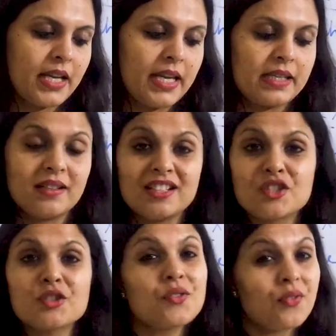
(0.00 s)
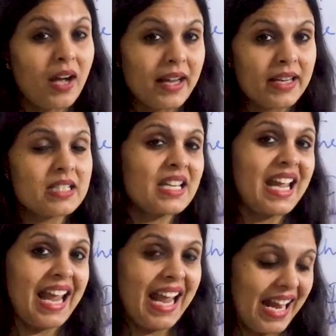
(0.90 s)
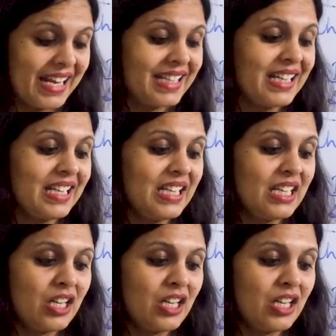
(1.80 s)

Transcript: Here, do you find any